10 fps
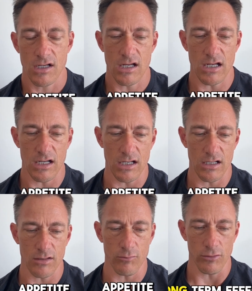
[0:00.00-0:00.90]

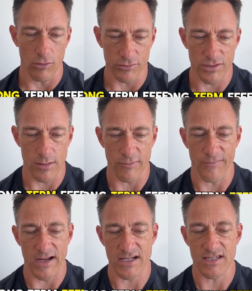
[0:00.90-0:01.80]
long-term
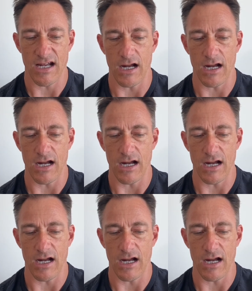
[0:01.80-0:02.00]
effects,